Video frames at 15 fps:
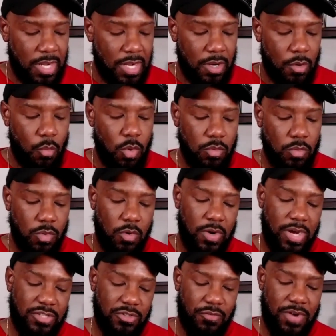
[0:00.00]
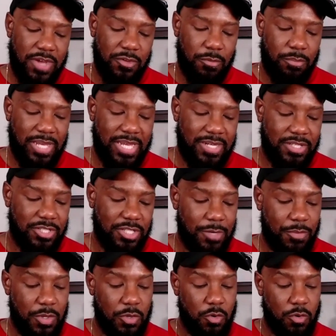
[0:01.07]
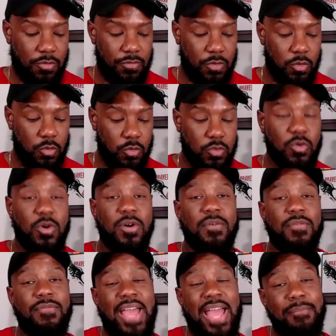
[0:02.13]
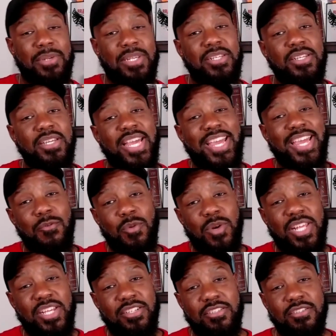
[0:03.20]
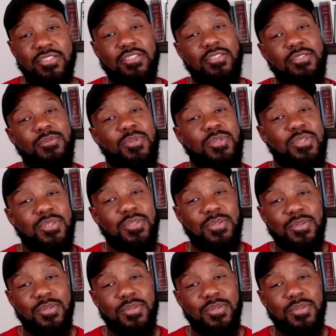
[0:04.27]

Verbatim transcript: Uh, what role has your father played in shaping your views on family and relationships?